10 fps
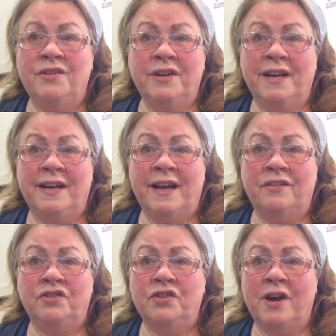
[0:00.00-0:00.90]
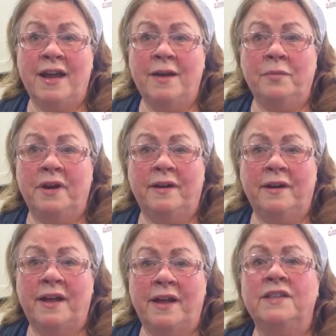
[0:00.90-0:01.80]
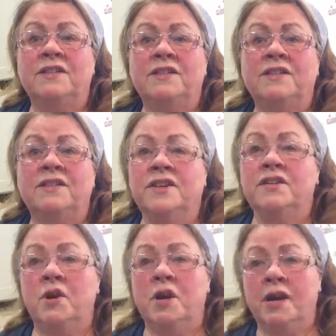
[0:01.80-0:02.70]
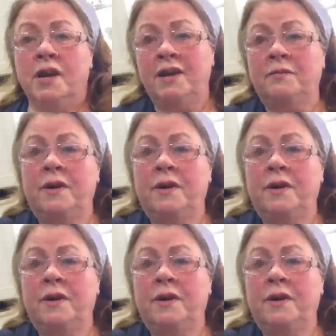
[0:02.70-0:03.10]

I could get it out and try it, but I think it's going to take too long,